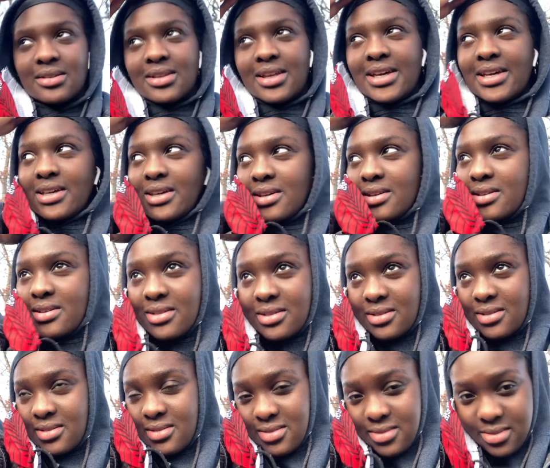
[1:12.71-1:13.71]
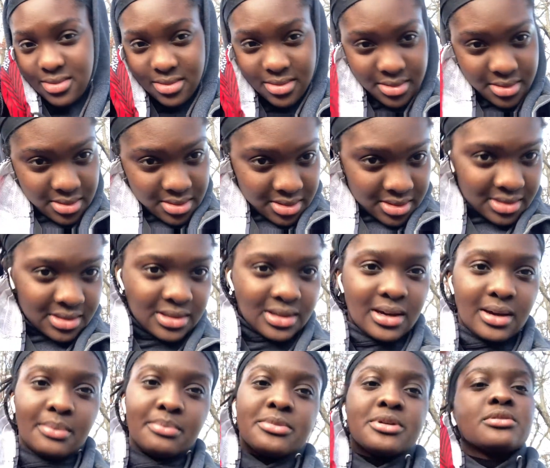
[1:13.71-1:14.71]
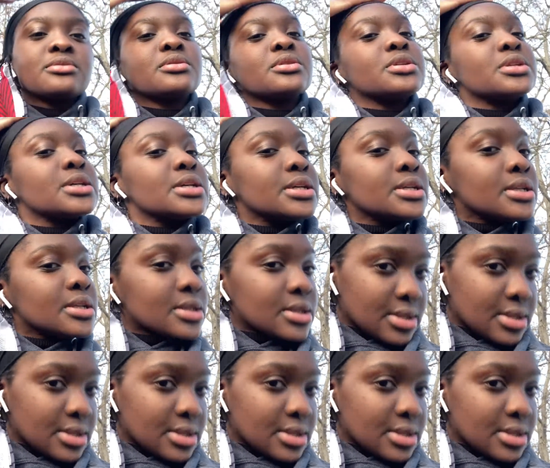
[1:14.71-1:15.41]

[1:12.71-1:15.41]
like a milk dud.